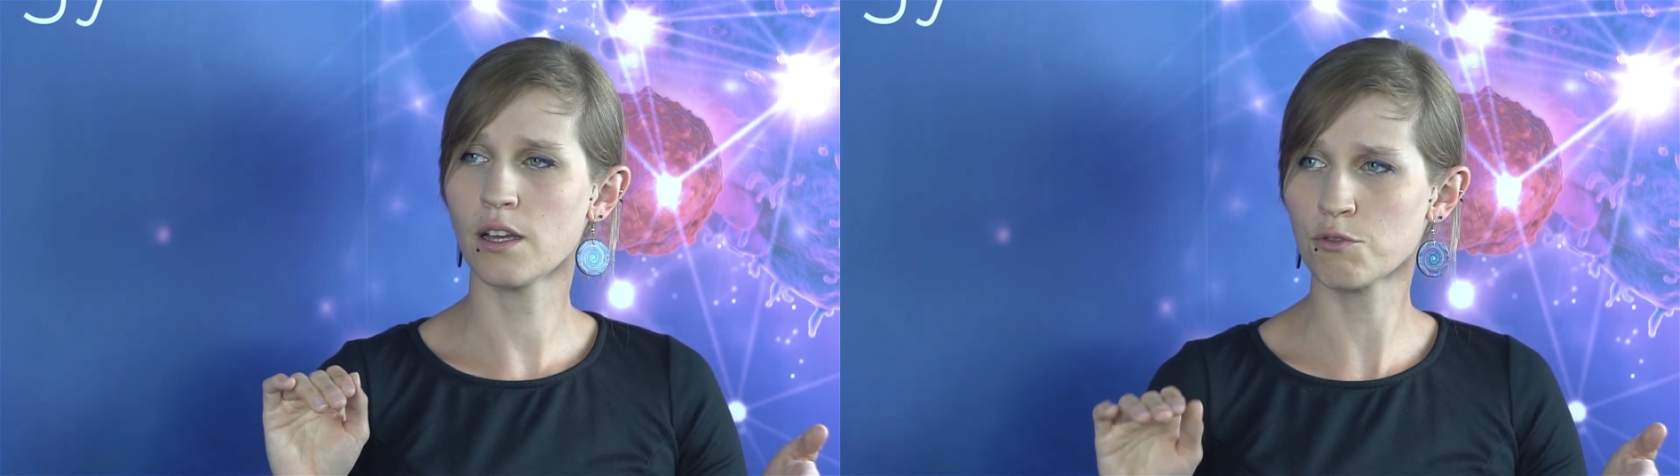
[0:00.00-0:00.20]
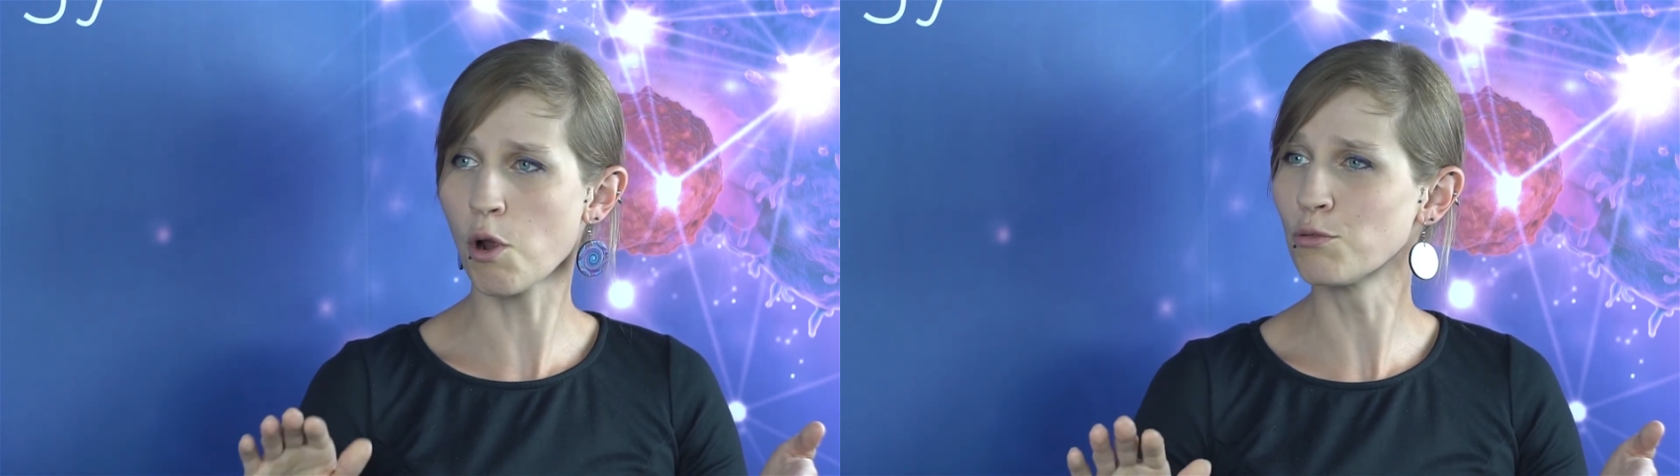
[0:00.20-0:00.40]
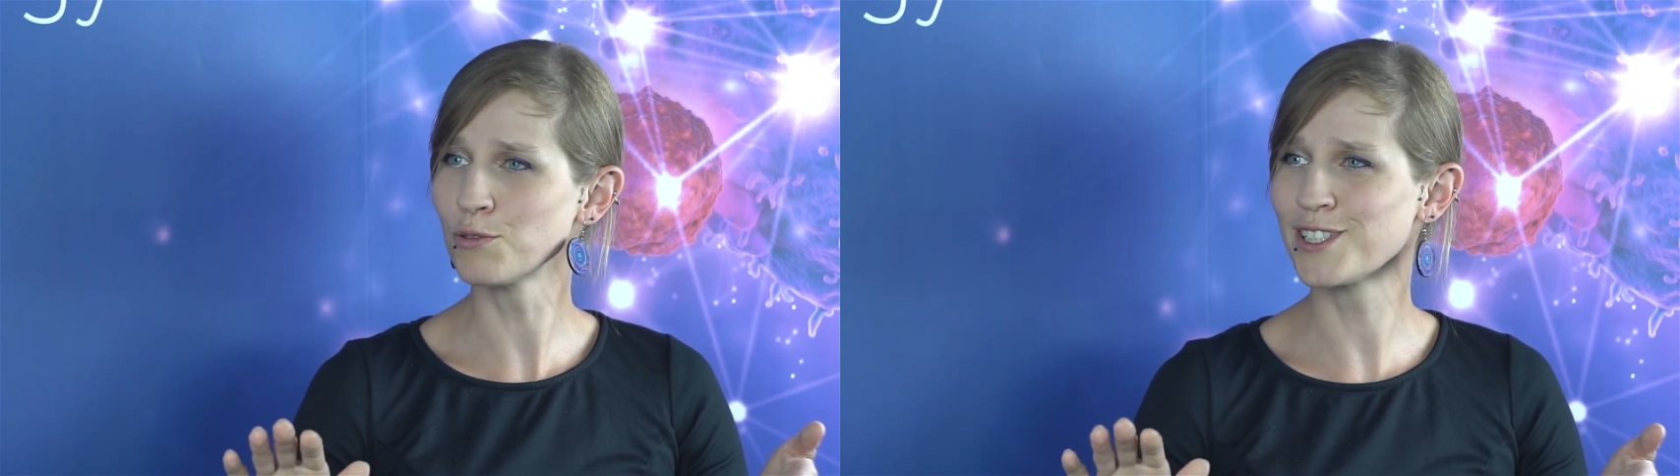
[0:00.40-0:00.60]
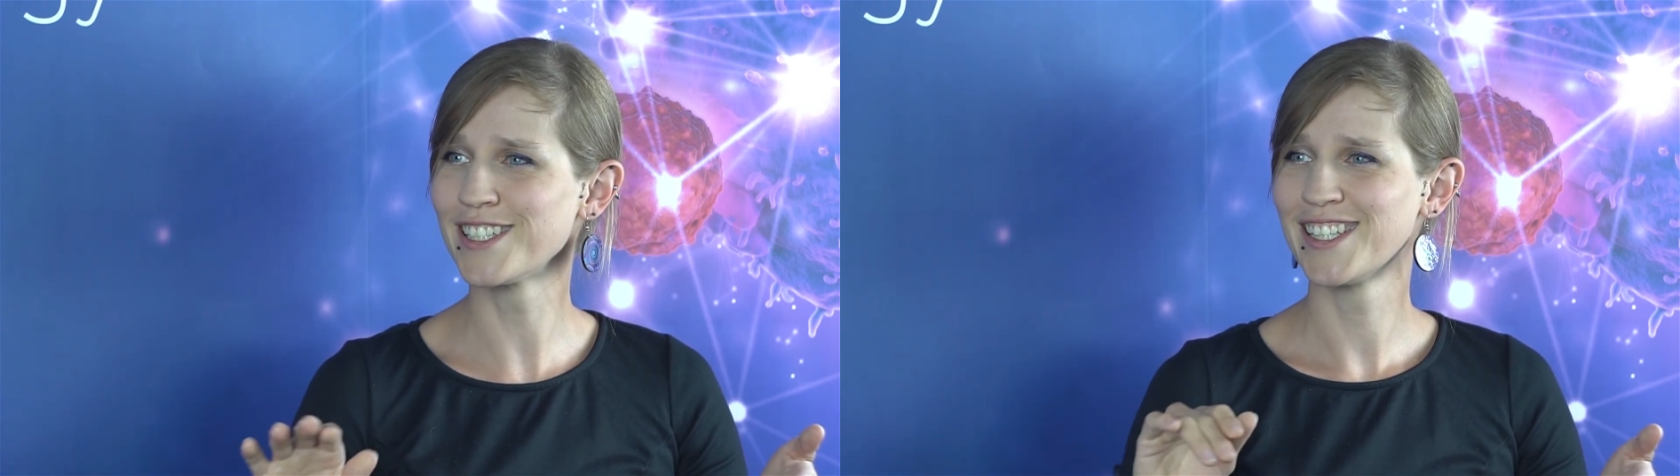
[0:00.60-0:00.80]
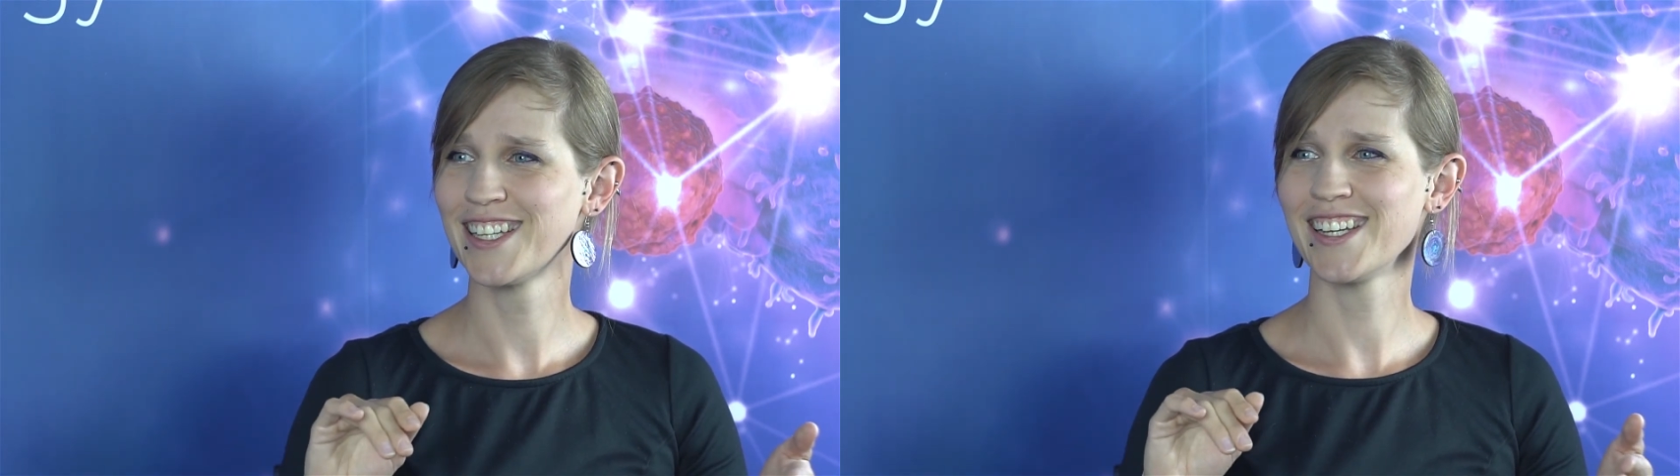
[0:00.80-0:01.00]
road
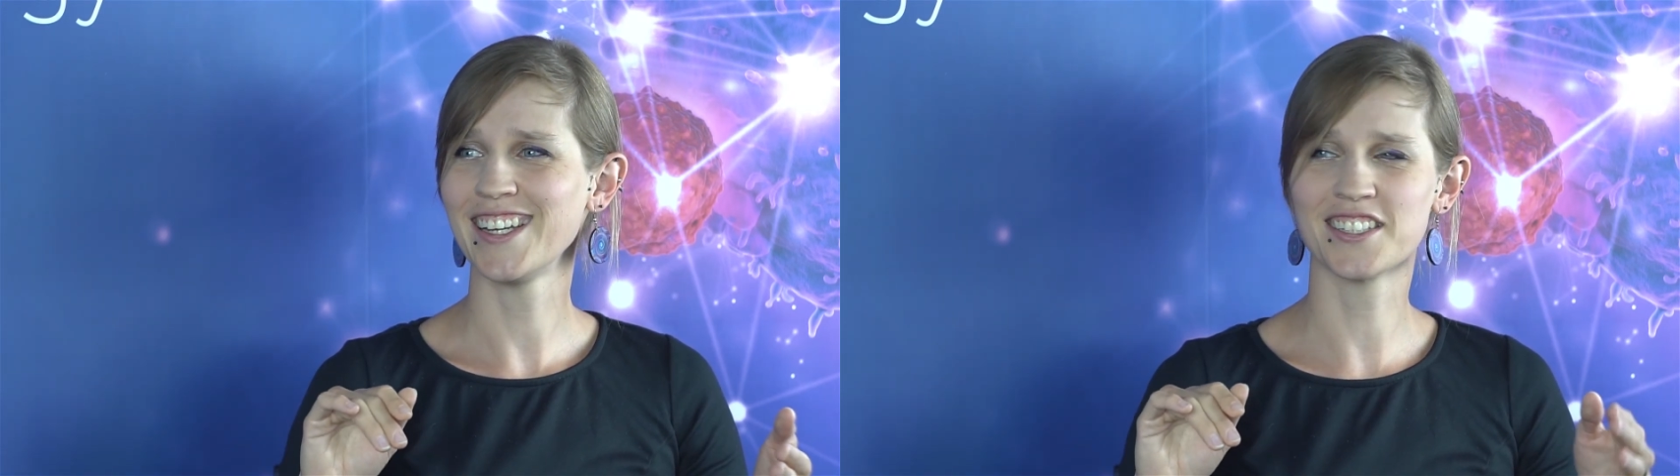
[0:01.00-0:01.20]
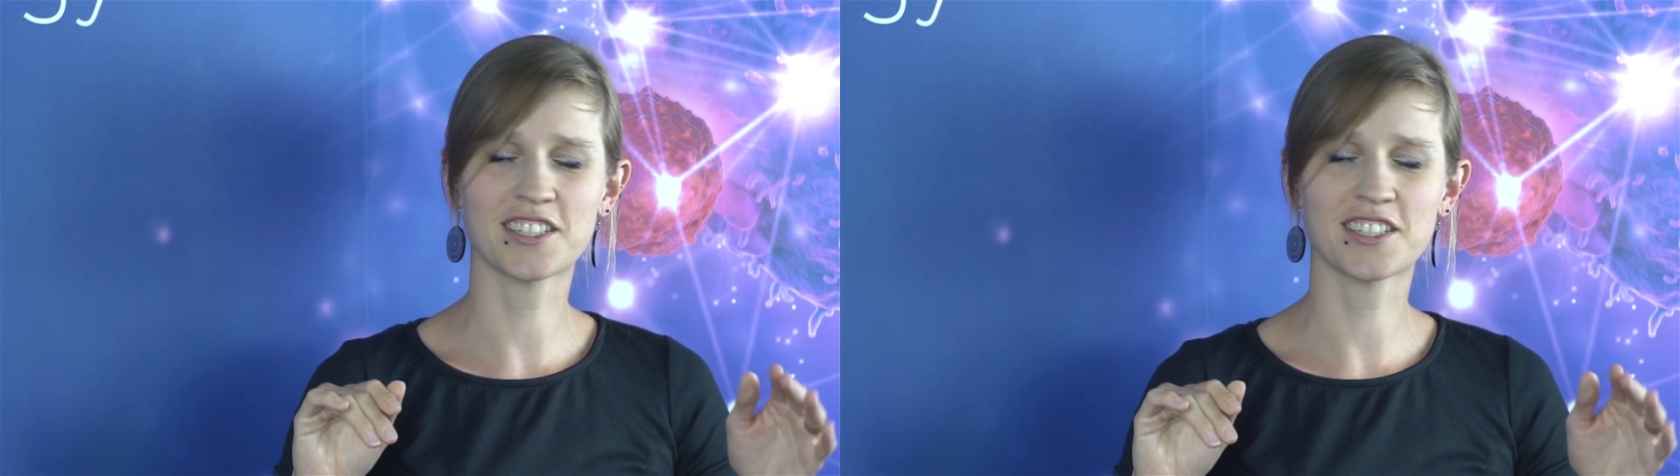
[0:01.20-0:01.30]
and